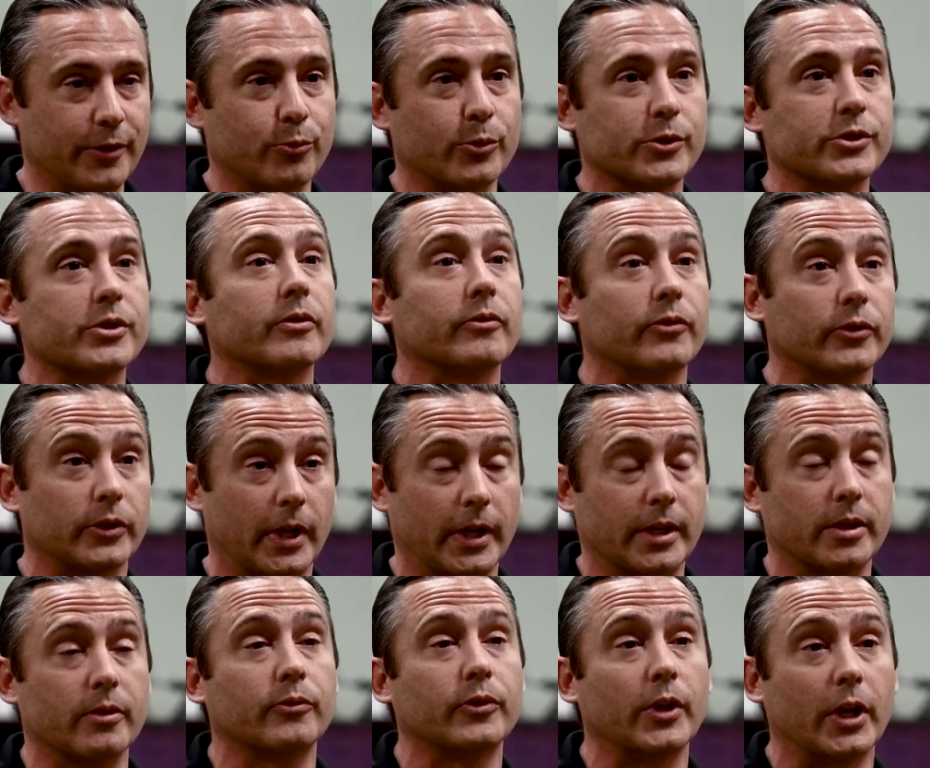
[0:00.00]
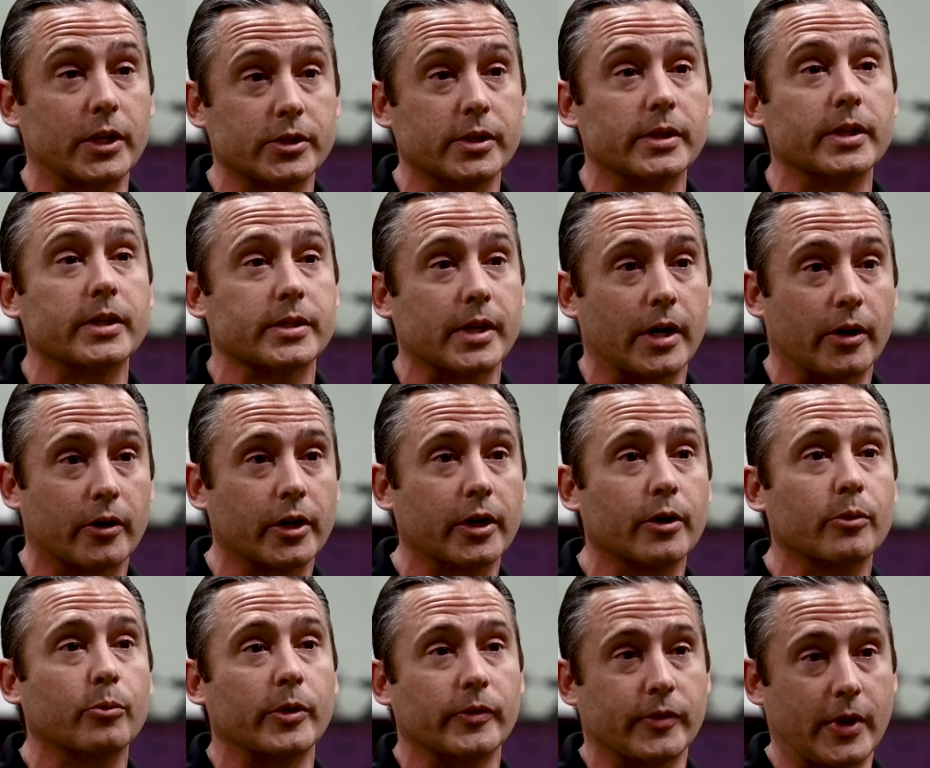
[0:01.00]
was like the floods in this area
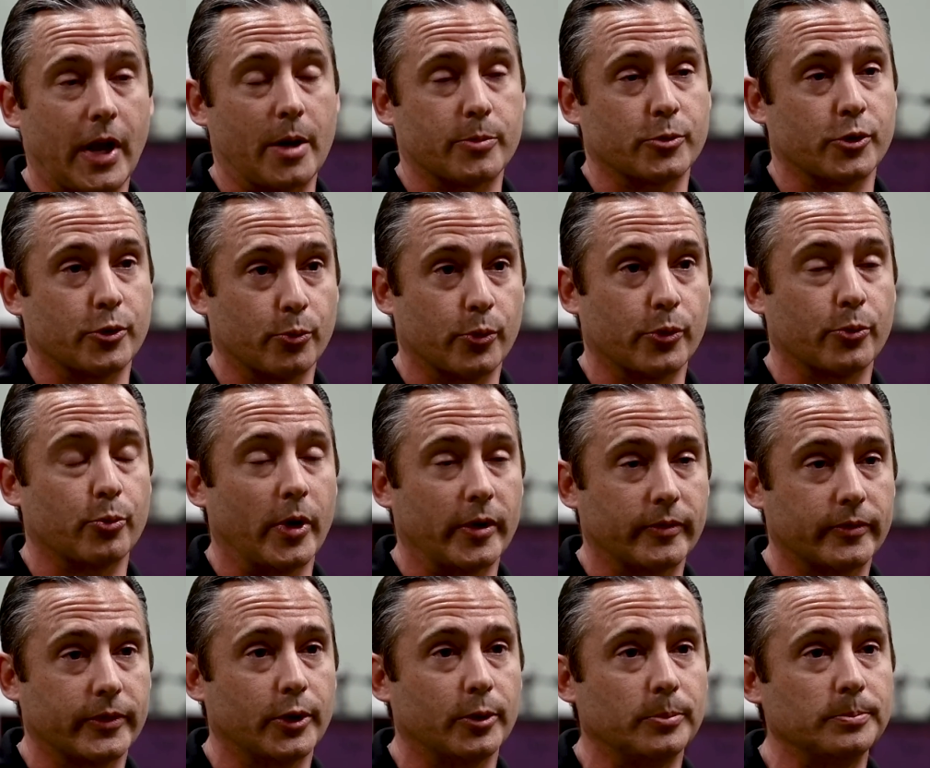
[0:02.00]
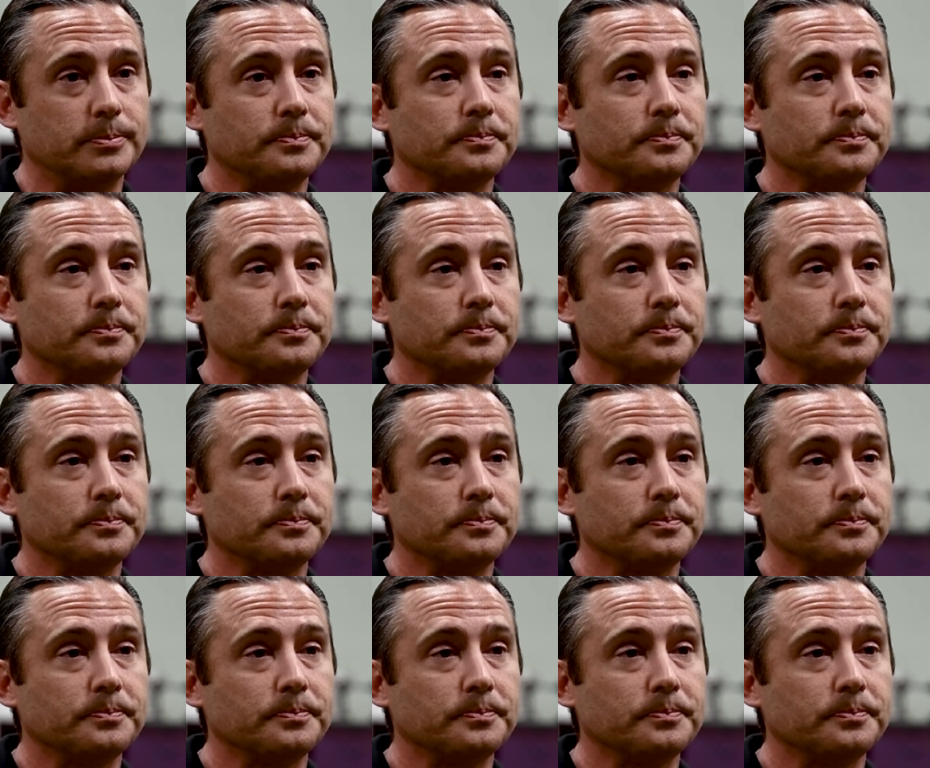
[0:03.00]
we've captured with wet film,